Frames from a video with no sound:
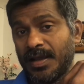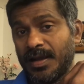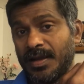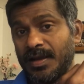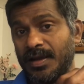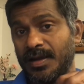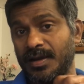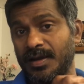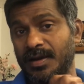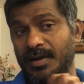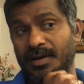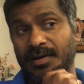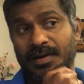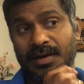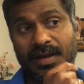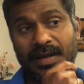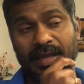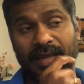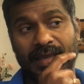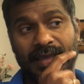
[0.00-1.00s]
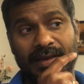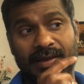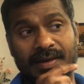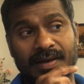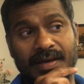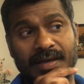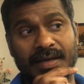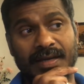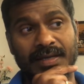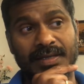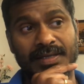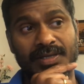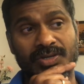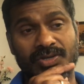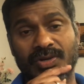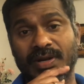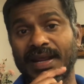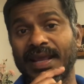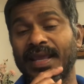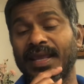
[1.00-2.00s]
uh, like a uh,
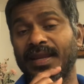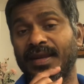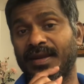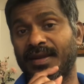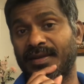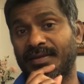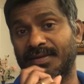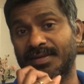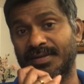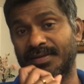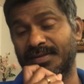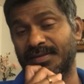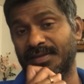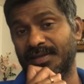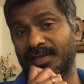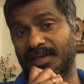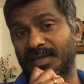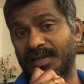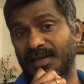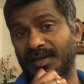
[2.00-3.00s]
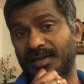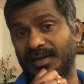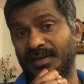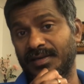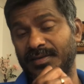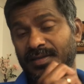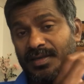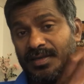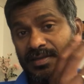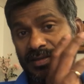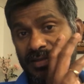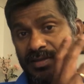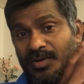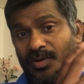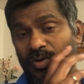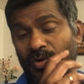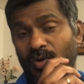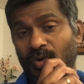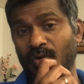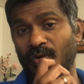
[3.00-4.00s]
train, uh, the
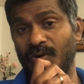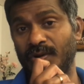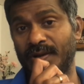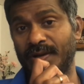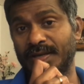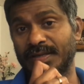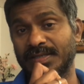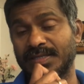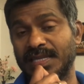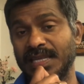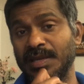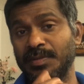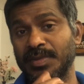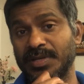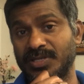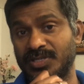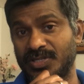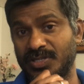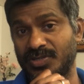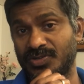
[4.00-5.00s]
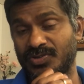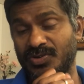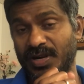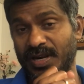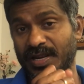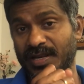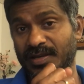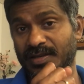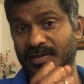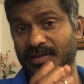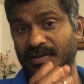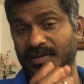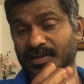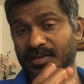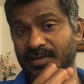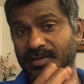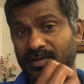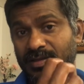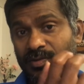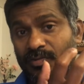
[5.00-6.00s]
old steam engine train,
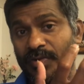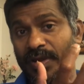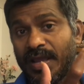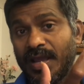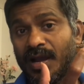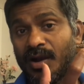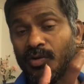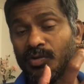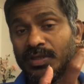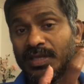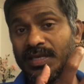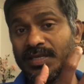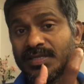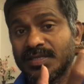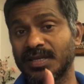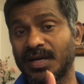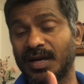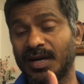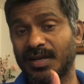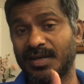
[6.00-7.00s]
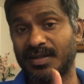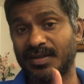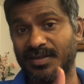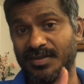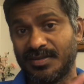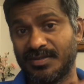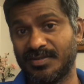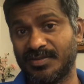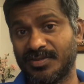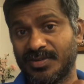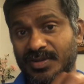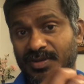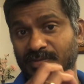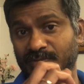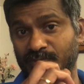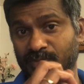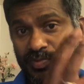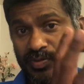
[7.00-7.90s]
the way how they start, okay?